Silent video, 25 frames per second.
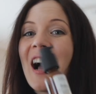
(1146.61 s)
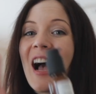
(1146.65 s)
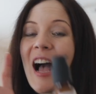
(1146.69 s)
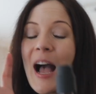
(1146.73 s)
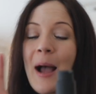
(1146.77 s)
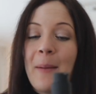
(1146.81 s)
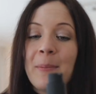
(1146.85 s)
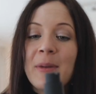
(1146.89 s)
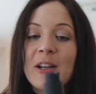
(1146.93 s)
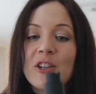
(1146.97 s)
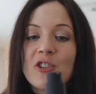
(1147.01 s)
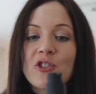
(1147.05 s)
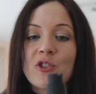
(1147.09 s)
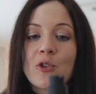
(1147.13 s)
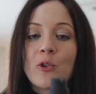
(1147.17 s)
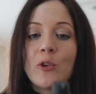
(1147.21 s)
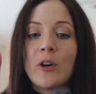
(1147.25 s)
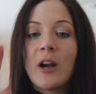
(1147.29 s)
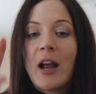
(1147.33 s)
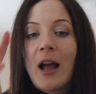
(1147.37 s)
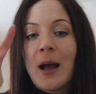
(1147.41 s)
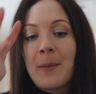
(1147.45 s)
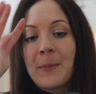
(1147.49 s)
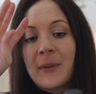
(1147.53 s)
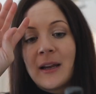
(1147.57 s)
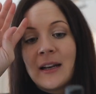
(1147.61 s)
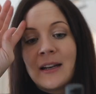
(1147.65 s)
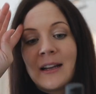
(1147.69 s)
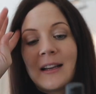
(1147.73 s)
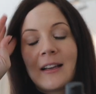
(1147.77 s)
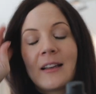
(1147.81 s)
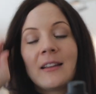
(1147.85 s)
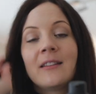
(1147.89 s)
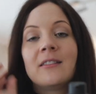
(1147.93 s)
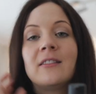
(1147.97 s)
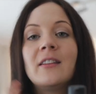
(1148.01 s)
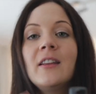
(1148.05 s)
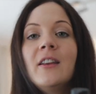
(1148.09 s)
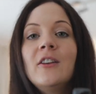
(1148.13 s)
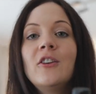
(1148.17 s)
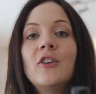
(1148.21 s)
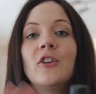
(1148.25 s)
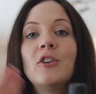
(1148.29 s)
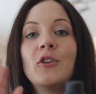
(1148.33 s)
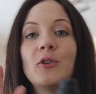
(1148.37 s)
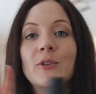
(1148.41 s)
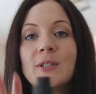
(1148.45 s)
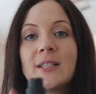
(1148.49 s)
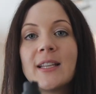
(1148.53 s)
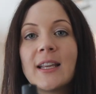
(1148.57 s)
I'm not sure. I'm gonna continue
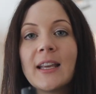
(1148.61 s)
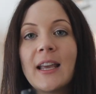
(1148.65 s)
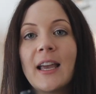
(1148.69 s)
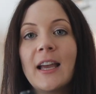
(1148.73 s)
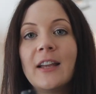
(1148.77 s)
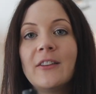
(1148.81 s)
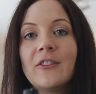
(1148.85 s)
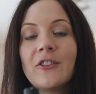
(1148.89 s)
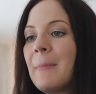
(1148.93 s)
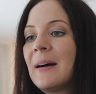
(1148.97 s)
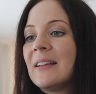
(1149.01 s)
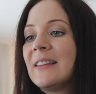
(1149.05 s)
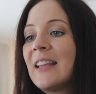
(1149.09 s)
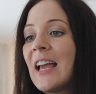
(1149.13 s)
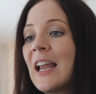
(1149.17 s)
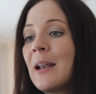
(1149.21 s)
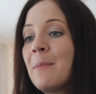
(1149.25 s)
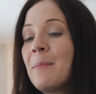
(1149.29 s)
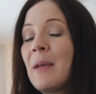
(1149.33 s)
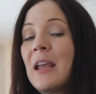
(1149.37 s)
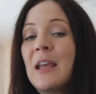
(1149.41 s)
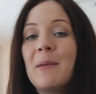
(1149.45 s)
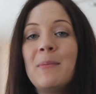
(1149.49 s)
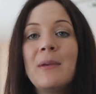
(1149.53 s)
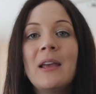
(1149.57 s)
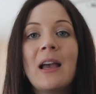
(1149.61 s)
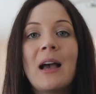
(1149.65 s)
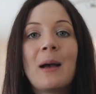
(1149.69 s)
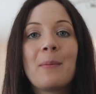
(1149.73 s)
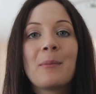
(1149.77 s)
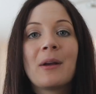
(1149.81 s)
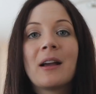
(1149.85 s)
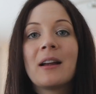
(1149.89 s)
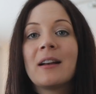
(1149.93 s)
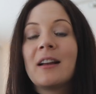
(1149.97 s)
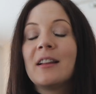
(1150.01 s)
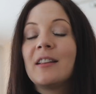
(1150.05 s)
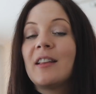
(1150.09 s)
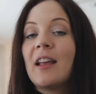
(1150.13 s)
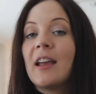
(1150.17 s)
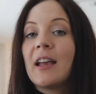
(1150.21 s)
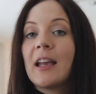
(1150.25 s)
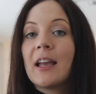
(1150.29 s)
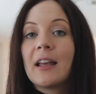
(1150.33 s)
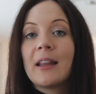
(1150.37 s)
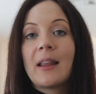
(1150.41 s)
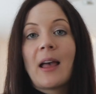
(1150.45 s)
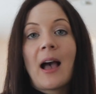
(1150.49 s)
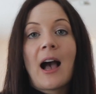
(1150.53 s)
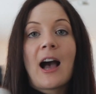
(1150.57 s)
using it, but then maybe I'm gonna
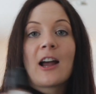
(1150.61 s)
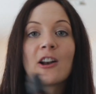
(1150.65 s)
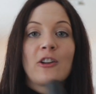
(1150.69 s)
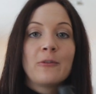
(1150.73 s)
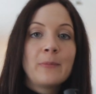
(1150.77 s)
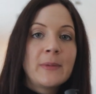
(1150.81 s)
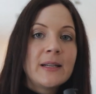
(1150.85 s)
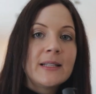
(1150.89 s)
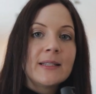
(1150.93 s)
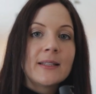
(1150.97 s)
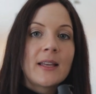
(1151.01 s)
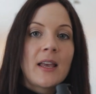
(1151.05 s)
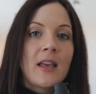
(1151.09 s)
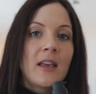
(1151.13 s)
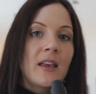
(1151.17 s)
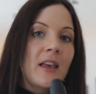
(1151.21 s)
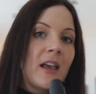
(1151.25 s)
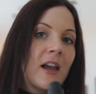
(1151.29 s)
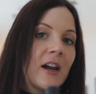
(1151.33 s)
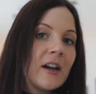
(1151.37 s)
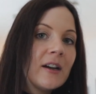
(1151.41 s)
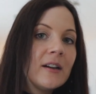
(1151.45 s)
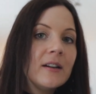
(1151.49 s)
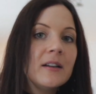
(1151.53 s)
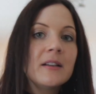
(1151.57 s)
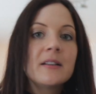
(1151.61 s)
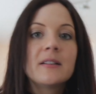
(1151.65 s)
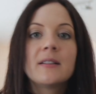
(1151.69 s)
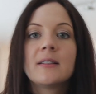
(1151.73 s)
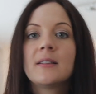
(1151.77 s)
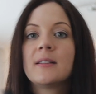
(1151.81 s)
take it out of my skincare,